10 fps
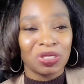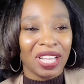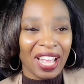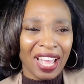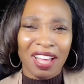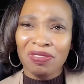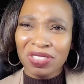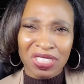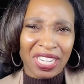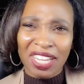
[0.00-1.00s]
used to have
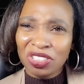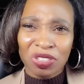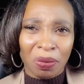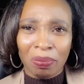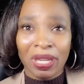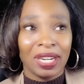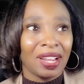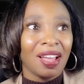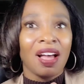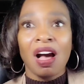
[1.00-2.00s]
stashes of
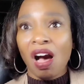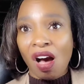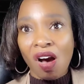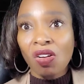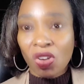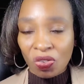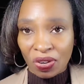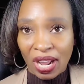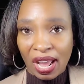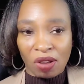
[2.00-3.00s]
money all over
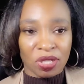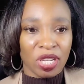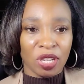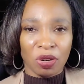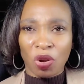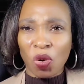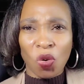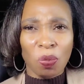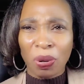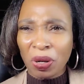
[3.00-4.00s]
the house in
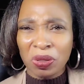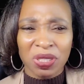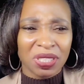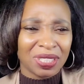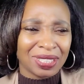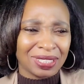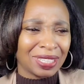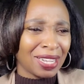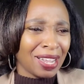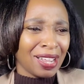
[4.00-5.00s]
old purses
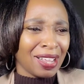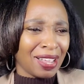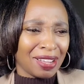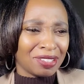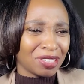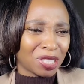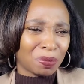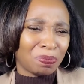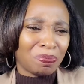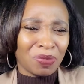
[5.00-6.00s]
and
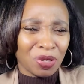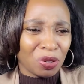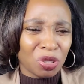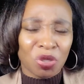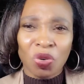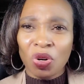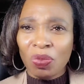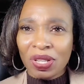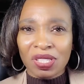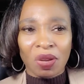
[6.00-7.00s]
just, you know, stored
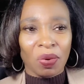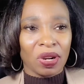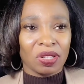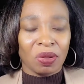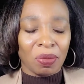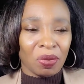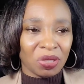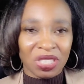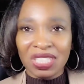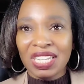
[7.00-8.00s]
away somewhere. I mean, when
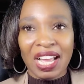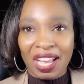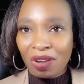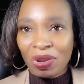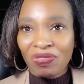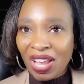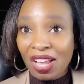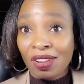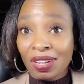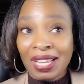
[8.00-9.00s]
she died, we
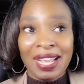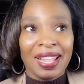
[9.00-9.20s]
found